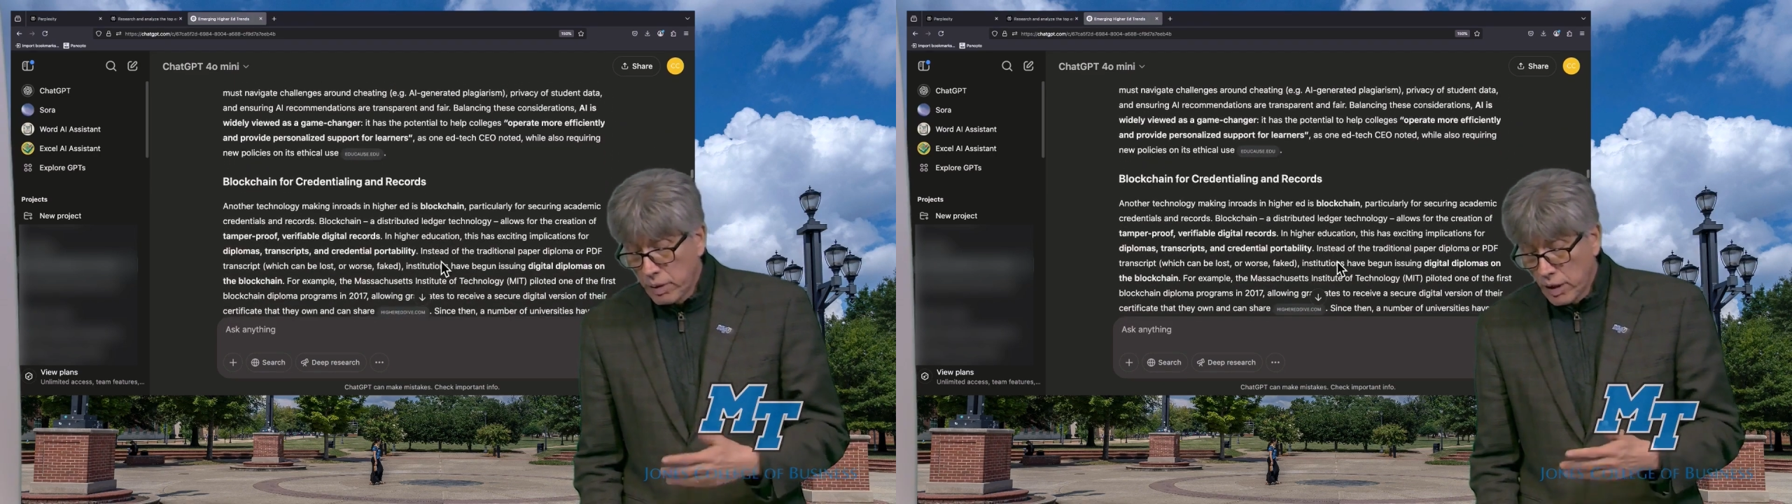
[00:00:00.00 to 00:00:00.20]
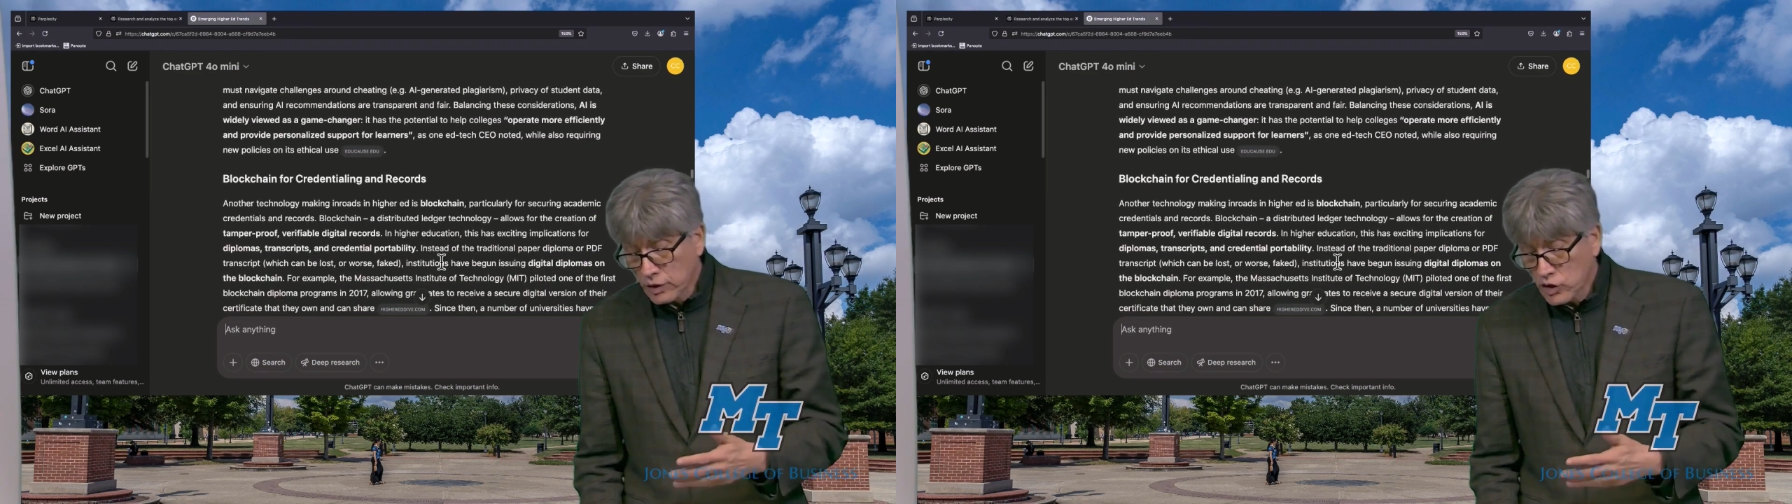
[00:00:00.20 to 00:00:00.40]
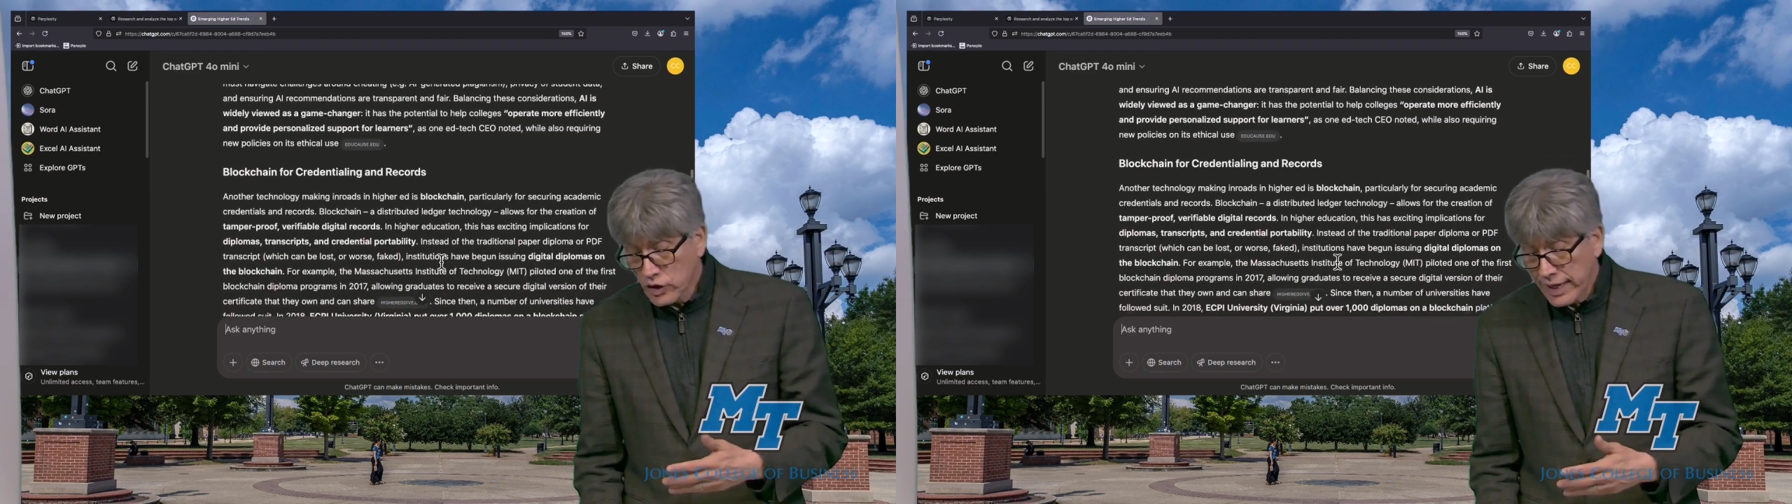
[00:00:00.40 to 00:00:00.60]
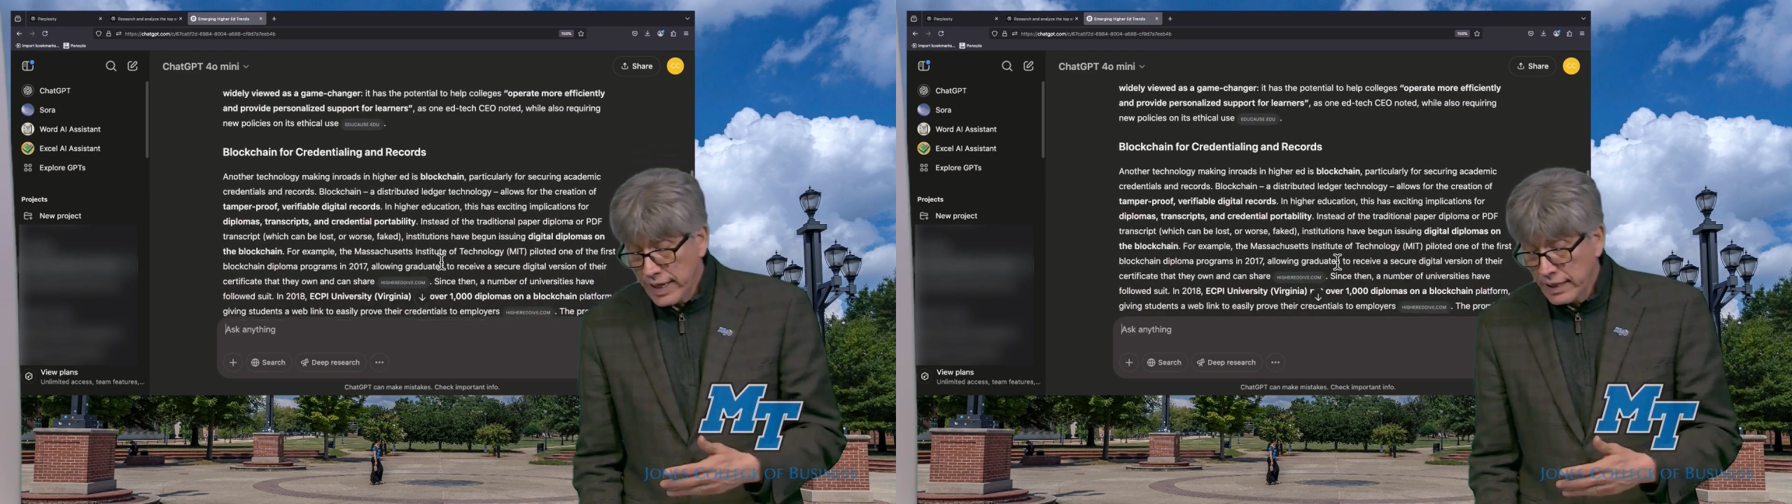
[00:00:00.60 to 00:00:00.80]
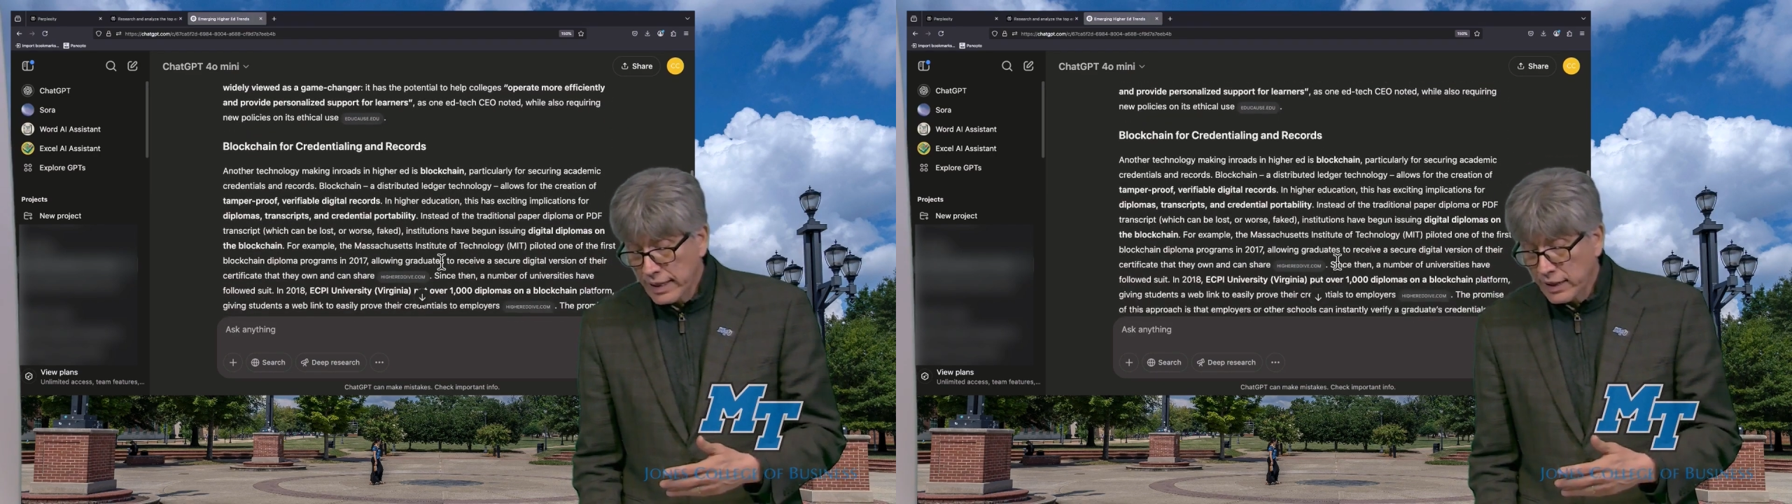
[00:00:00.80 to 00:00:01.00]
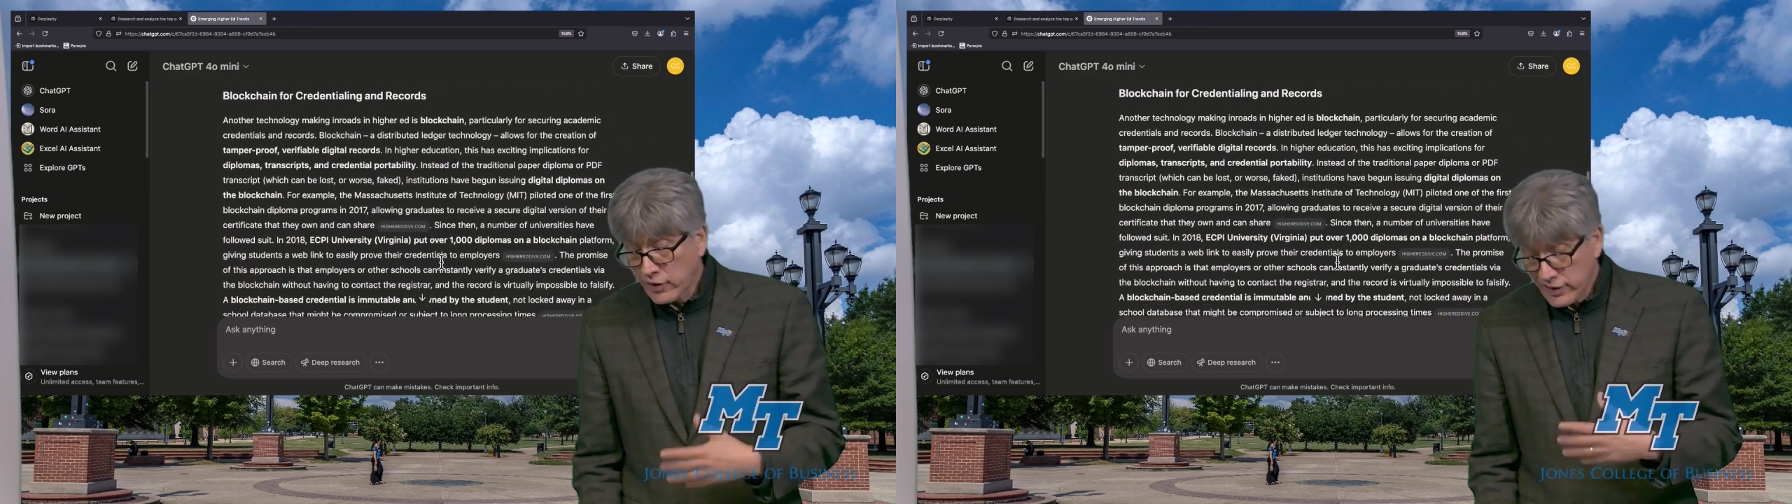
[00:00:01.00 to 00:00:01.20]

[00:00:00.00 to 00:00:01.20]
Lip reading: blockchain and